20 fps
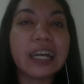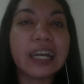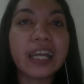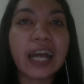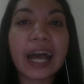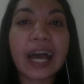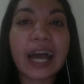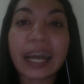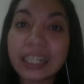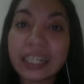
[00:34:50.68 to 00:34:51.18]

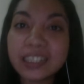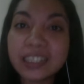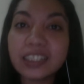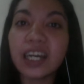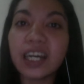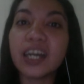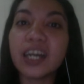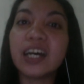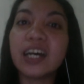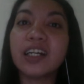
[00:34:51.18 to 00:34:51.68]

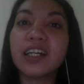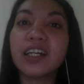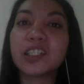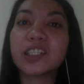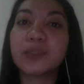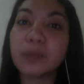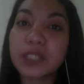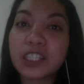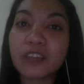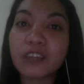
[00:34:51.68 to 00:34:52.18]
added a
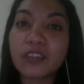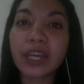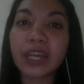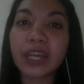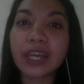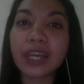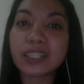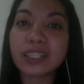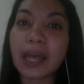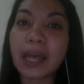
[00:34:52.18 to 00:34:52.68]
specific
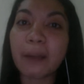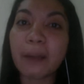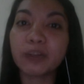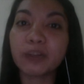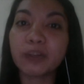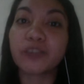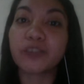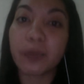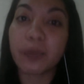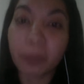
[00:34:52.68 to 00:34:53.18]

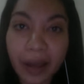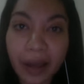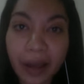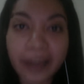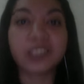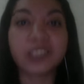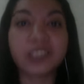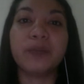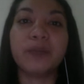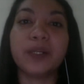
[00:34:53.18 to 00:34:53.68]
example from my
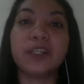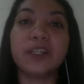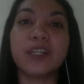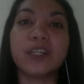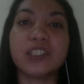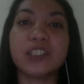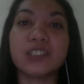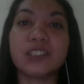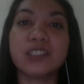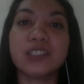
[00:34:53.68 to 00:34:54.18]

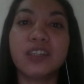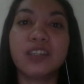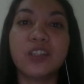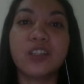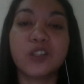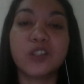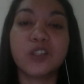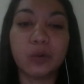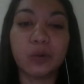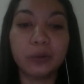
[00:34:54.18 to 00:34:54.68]
experience.
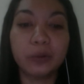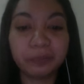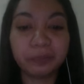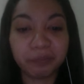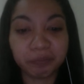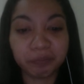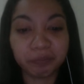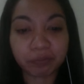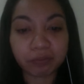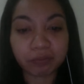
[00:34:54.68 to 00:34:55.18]
So
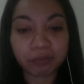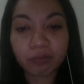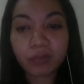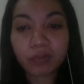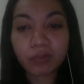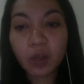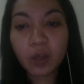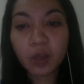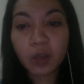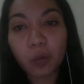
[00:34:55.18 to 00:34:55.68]

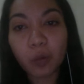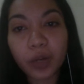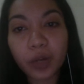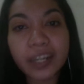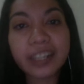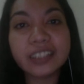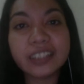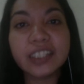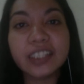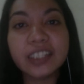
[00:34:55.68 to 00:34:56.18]
what
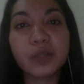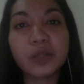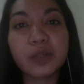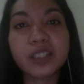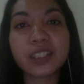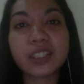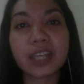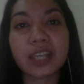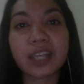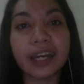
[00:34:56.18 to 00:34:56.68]
I did
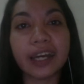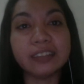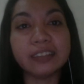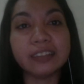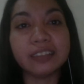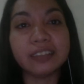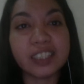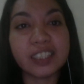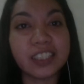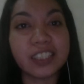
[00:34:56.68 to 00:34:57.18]
was I
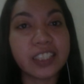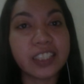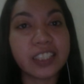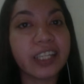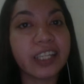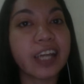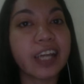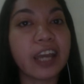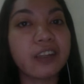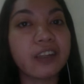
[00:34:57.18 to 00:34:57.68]
did say
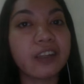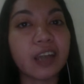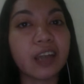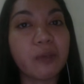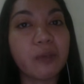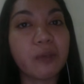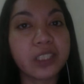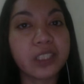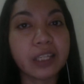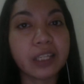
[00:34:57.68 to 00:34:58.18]
that I
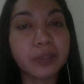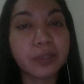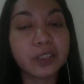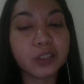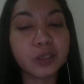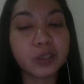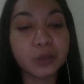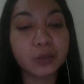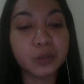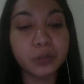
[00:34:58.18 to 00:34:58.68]
was able
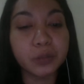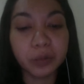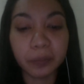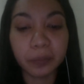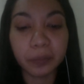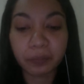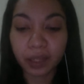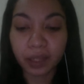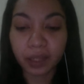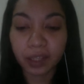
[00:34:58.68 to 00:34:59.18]
to
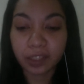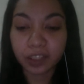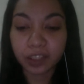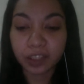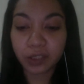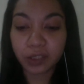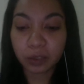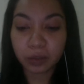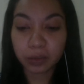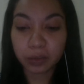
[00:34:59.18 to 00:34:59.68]

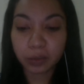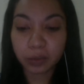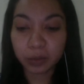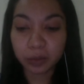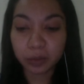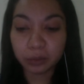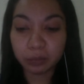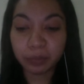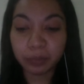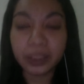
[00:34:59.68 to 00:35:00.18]

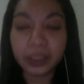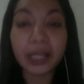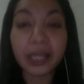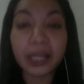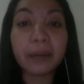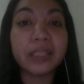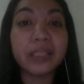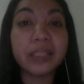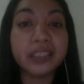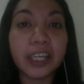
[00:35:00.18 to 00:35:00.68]
be a
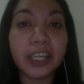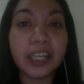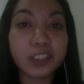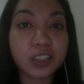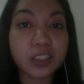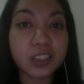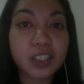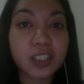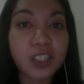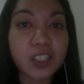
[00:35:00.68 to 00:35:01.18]

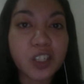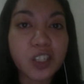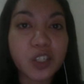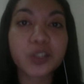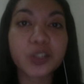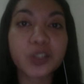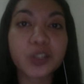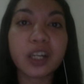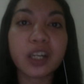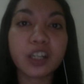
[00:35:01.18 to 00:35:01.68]
mediator
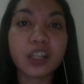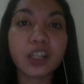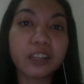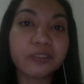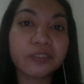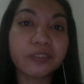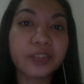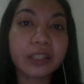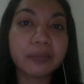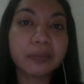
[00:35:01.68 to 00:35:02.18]
during a
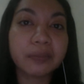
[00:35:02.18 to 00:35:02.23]
conflict